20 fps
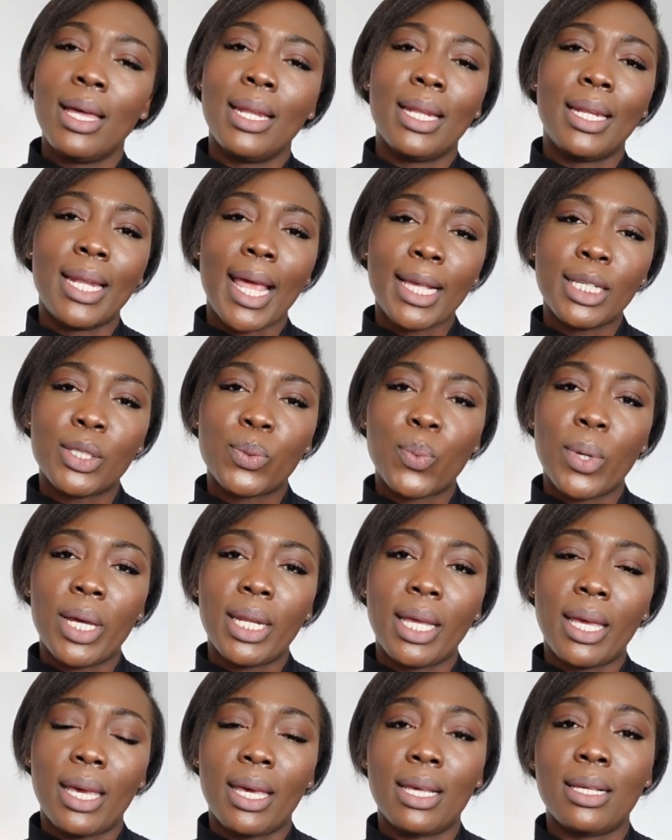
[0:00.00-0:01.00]
Next
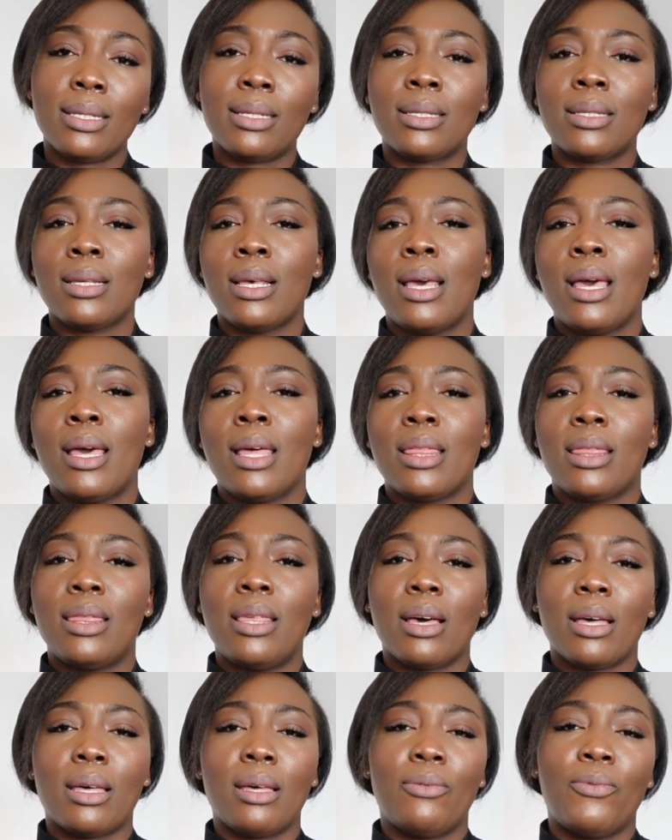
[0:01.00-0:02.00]
one is
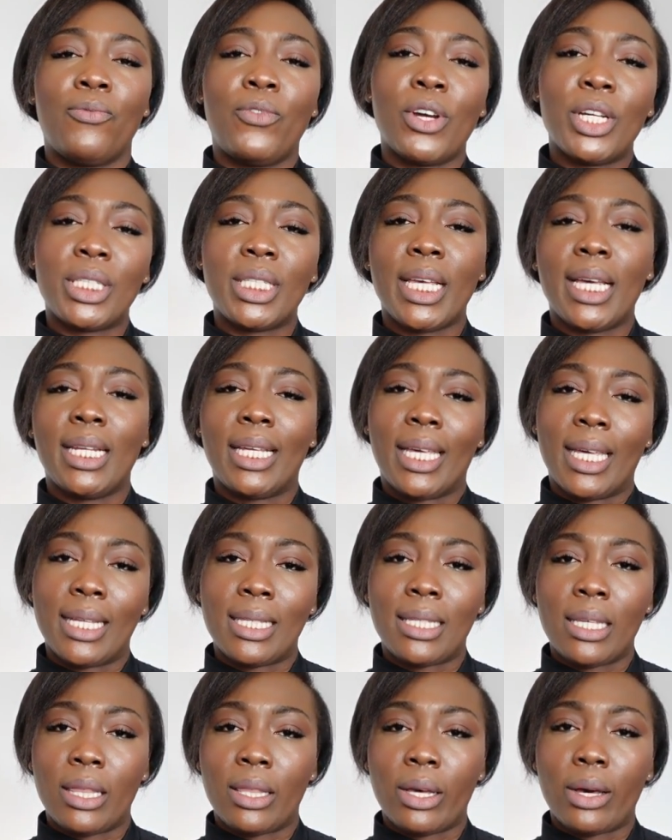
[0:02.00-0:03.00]
the first aid
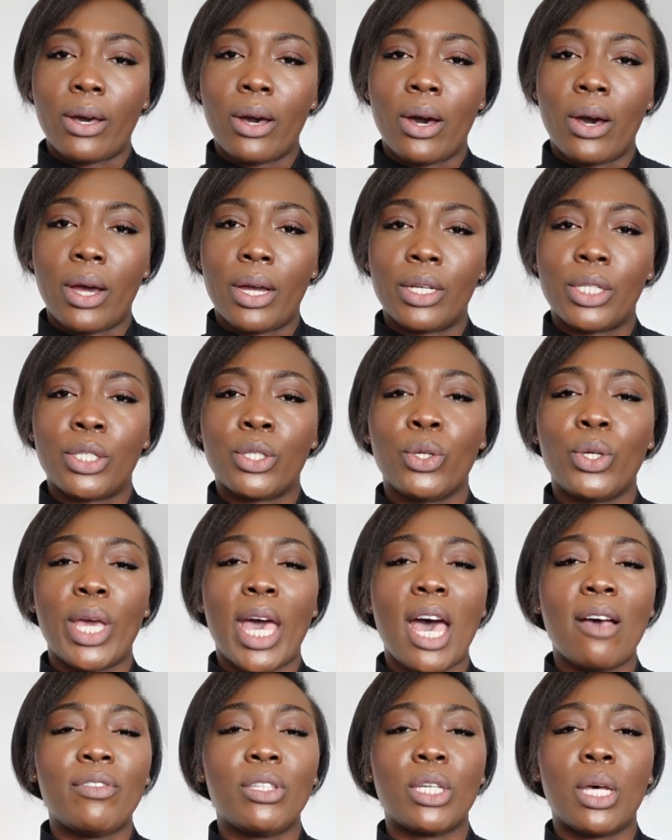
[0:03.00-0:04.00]
kits in the car. So you
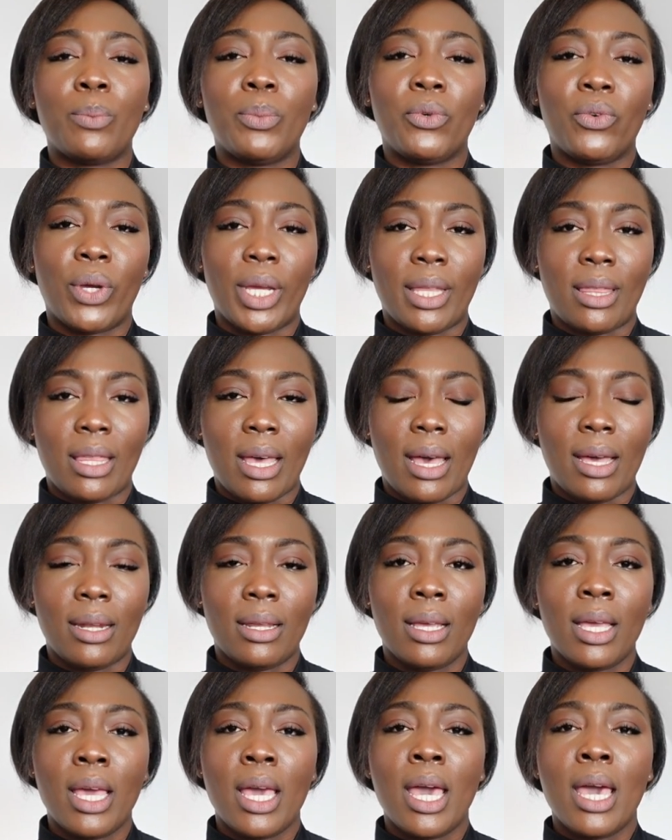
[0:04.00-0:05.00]
have to upgrade
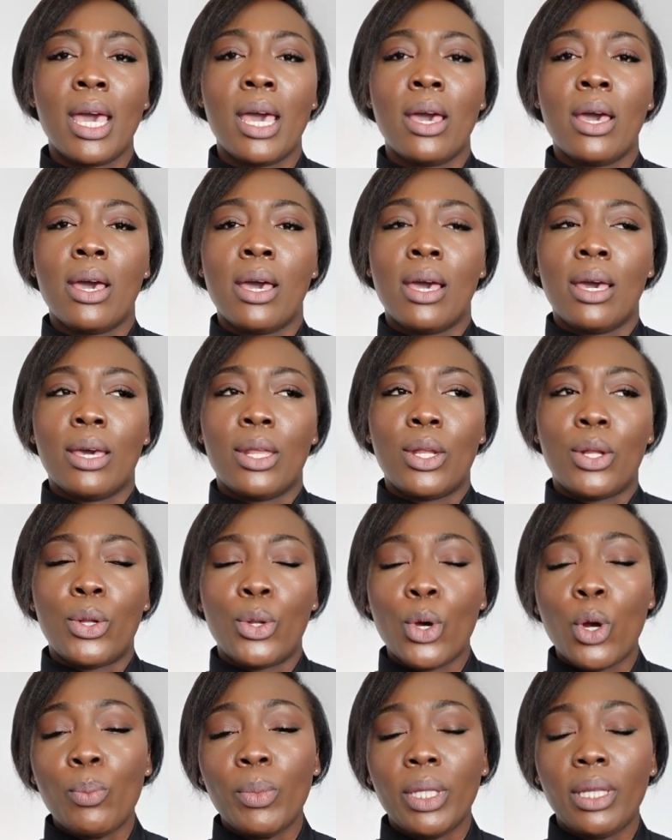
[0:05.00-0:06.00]
that.
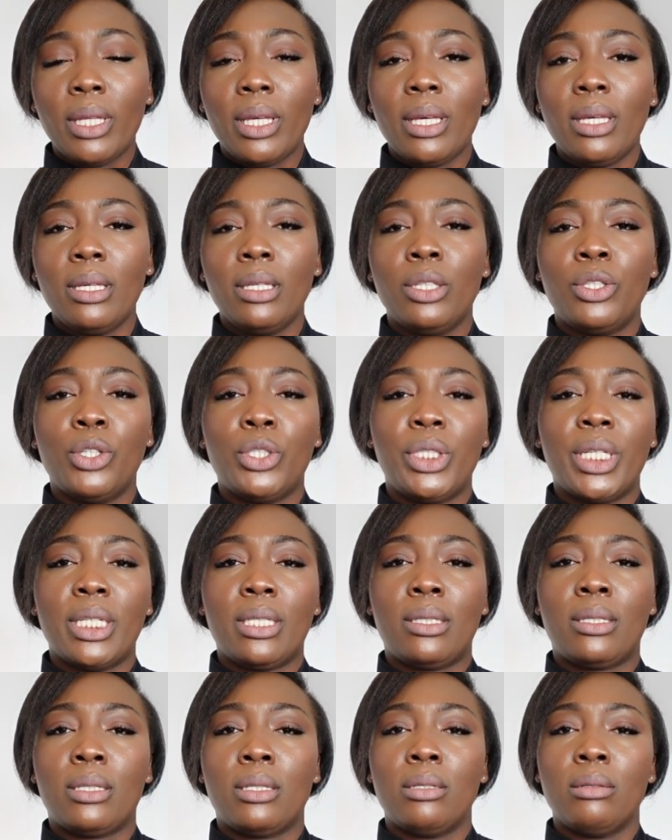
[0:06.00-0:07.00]
Normally, you
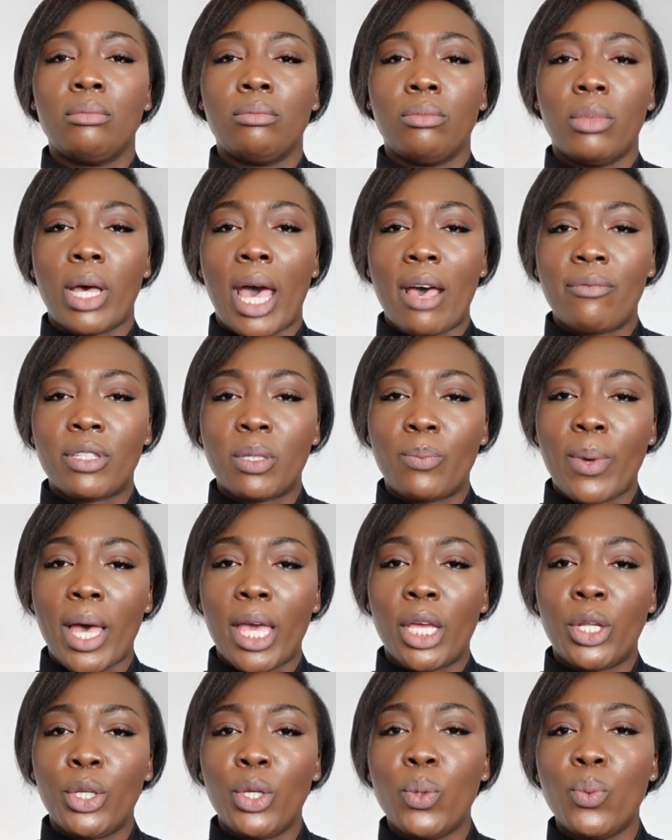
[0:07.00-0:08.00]
just have to
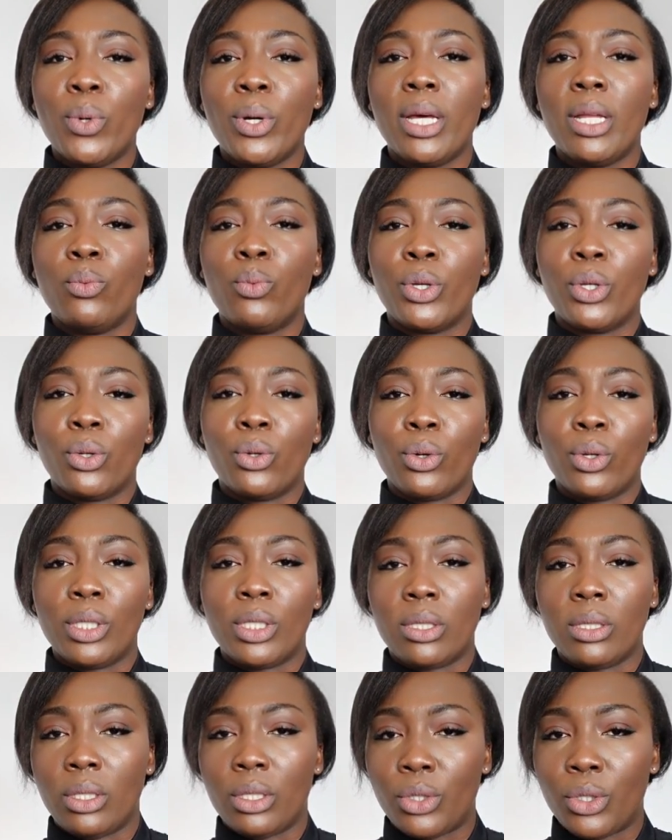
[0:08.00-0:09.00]
buy a new one when you're going
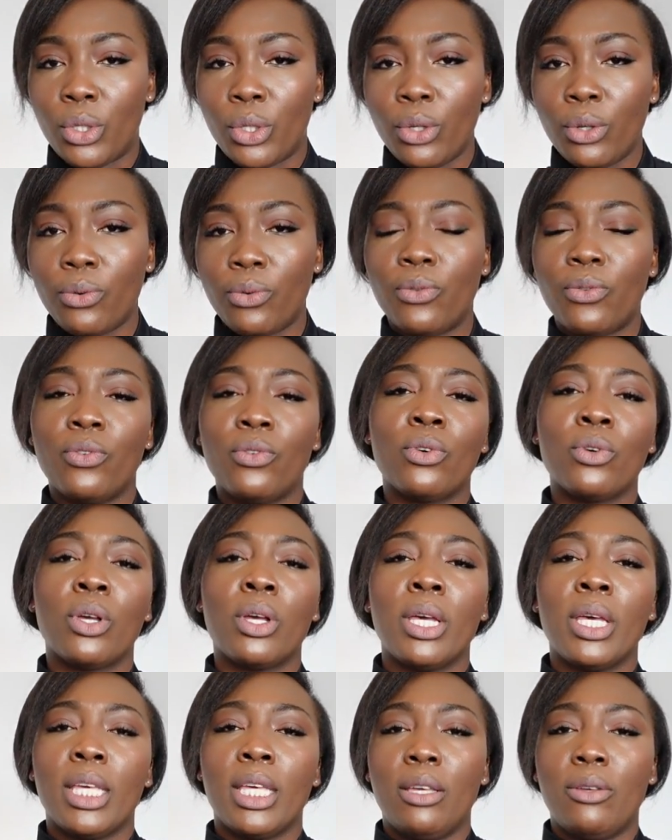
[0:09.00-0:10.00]
to the TÜV.
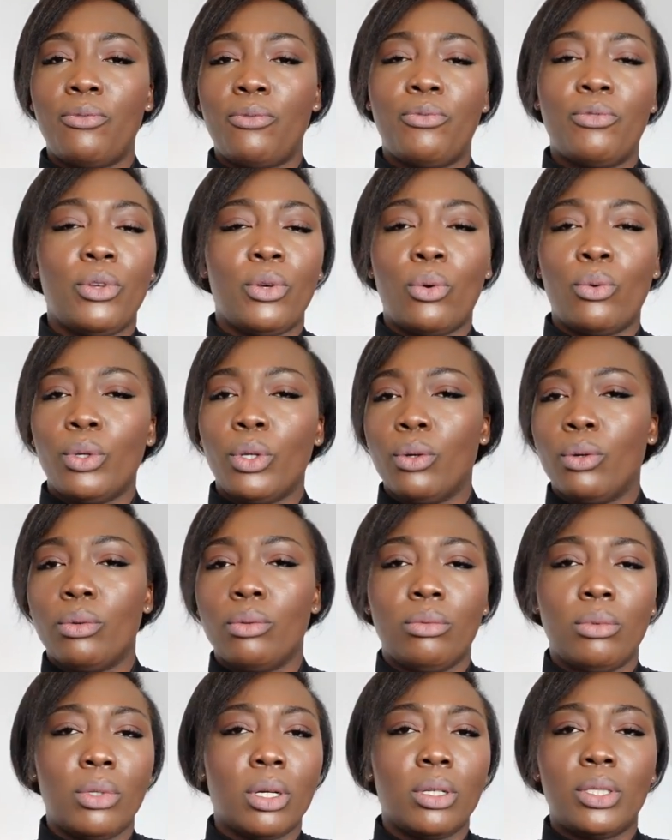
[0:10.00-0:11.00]
If
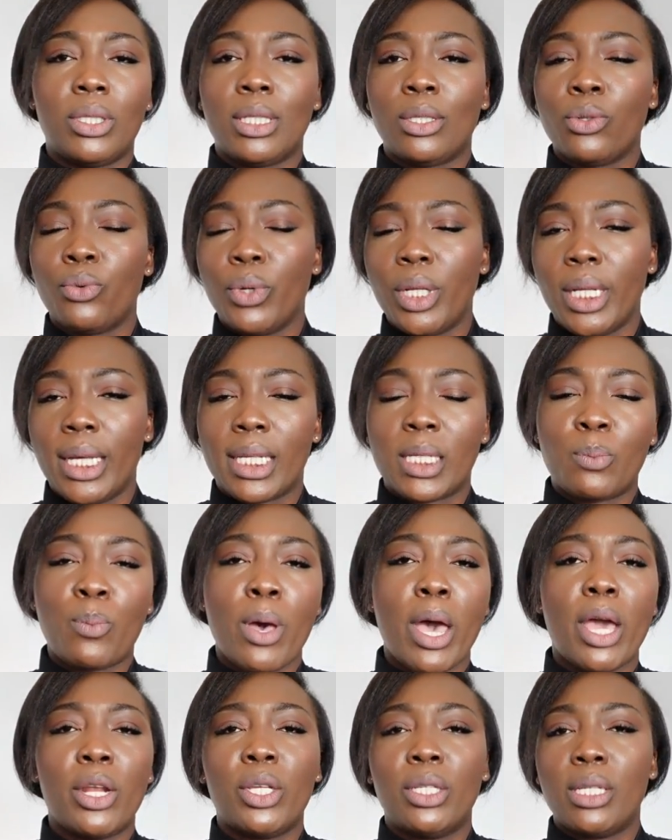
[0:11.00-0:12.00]
yours is already
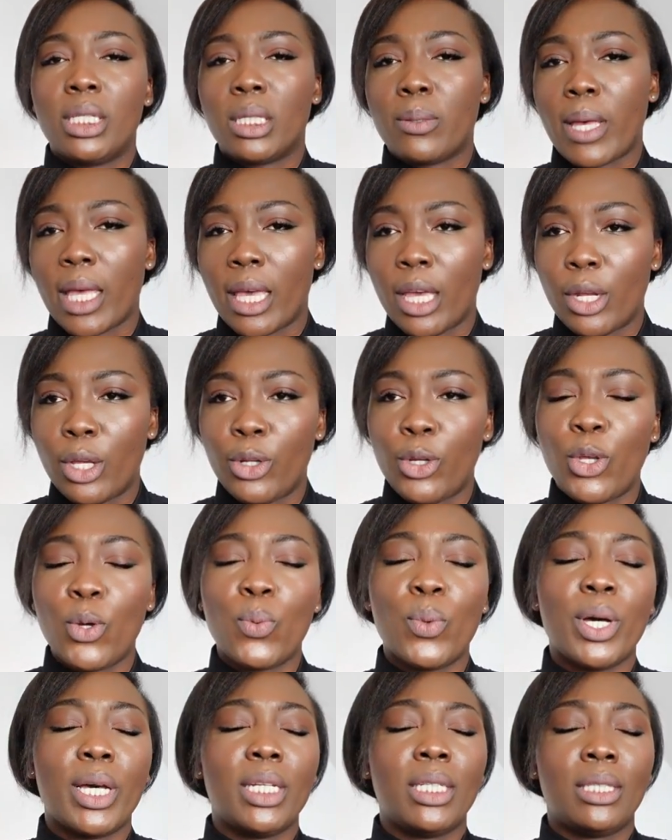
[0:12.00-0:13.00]
expired, you just get a new
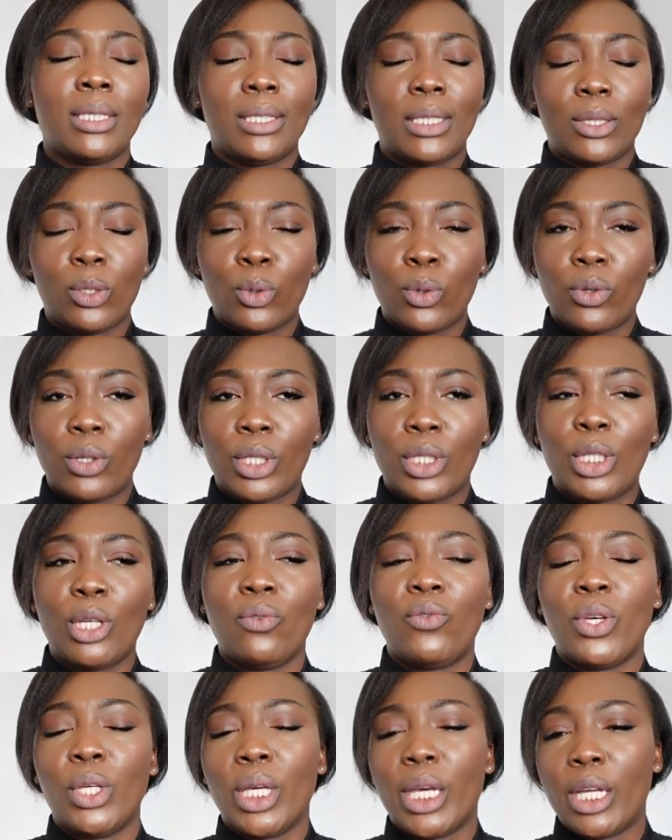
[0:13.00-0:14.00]
one, go to
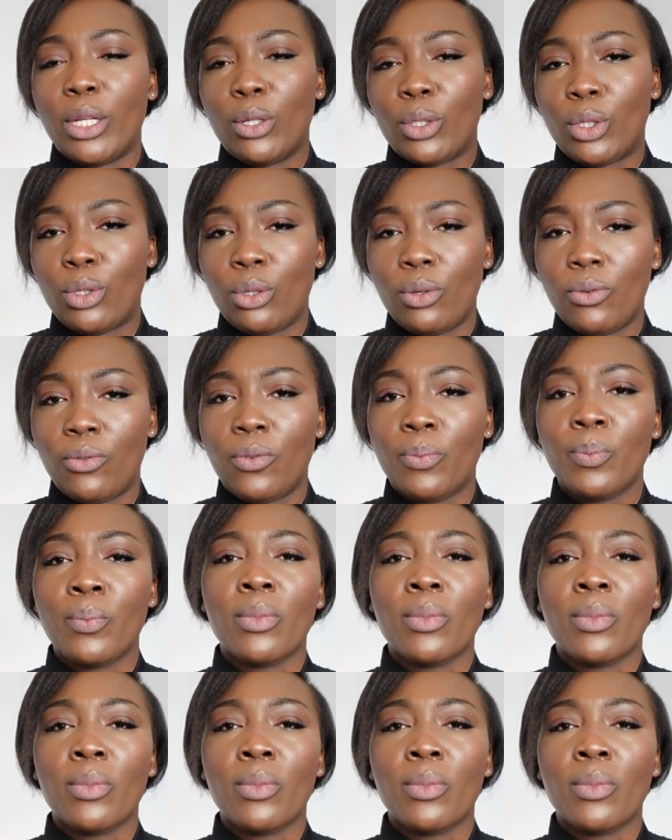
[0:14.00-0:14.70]
TÜV and you get your TÜV